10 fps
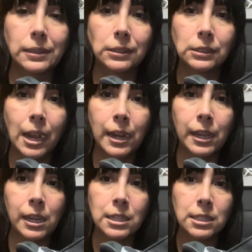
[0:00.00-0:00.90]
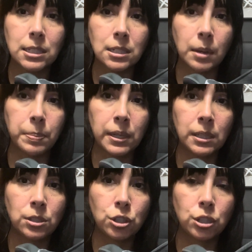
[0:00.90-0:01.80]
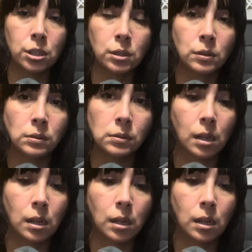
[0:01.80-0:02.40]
Nike Step In shoe.